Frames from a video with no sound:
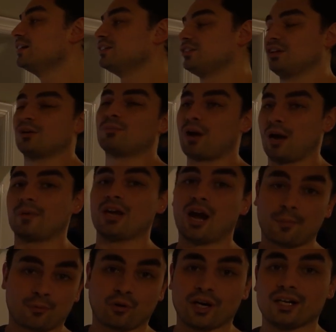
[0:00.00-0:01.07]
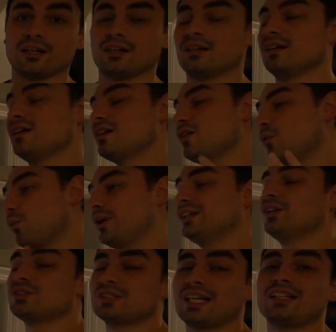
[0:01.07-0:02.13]
You're probably upgraded.
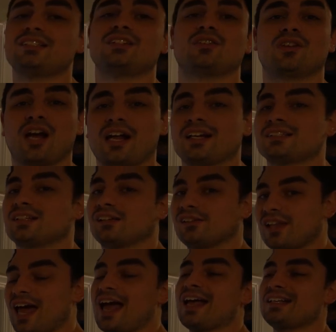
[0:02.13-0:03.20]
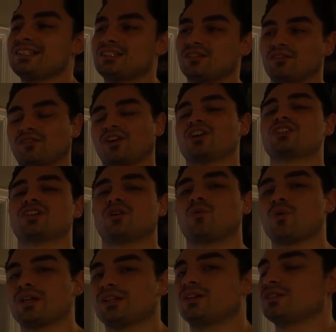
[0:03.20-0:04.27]
Windows 1909 is the last version of
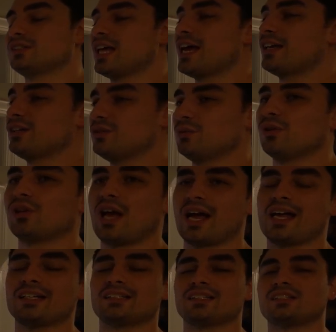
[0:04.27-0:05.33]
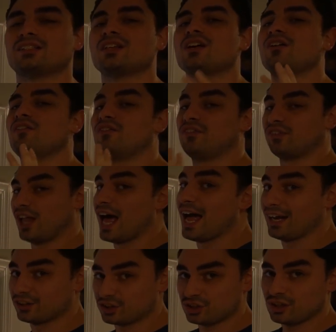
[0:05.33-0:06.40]
Windows that utilizes
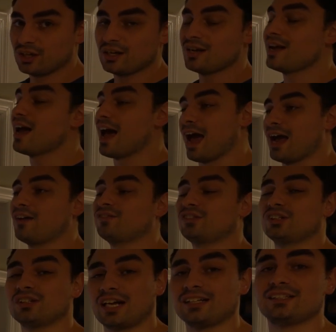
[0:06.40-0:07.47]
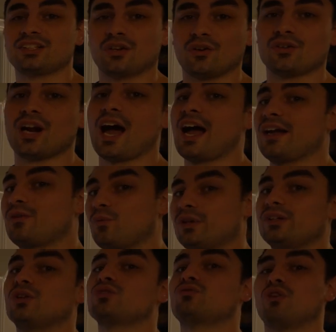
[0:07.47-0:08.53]
Flash after 1909
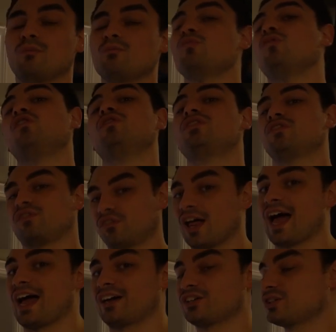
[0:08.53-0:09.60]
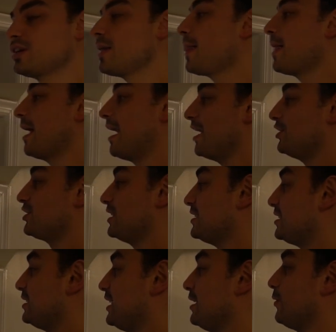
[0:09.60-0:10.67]
Windows removes Flash. And as you can
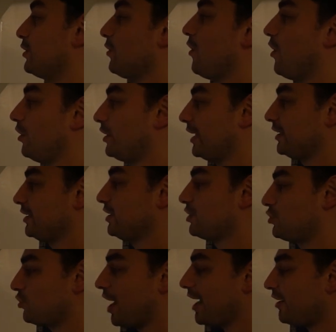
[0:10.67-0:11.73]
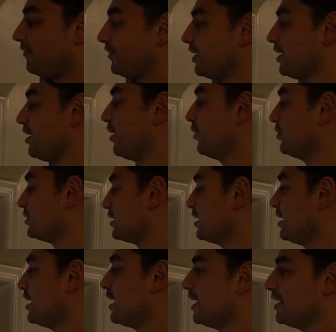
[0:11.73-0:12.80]
see with all like the attract videos,
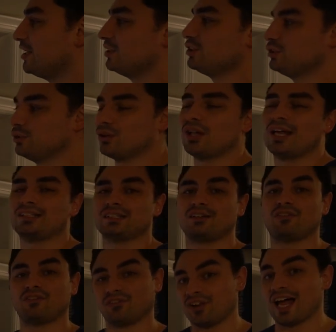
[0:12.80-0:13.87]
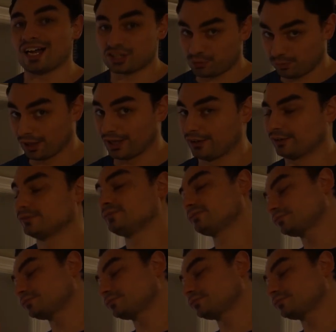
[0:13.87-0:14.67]
it is utilizing Flash Player.